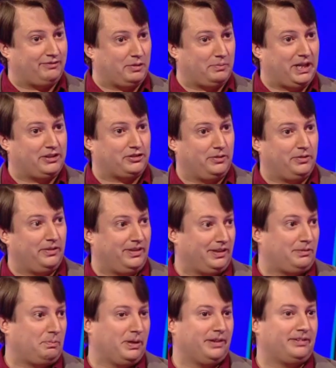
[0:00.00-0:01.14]
I have to make sure that
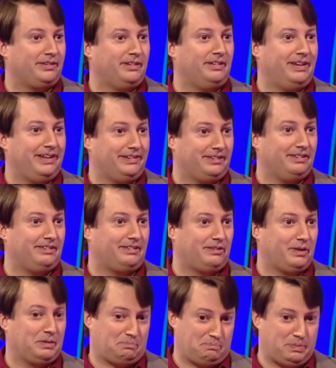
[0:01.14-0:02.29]
this person isn't
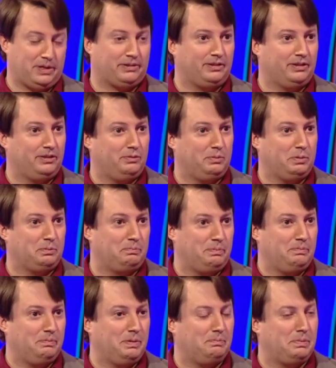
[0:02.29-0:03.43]
a person who will
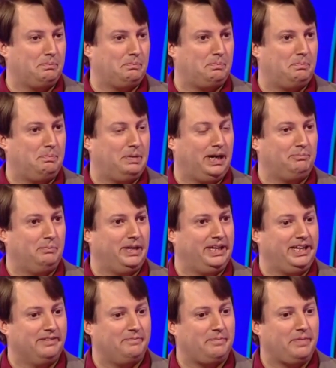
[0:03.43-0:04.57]
bum me.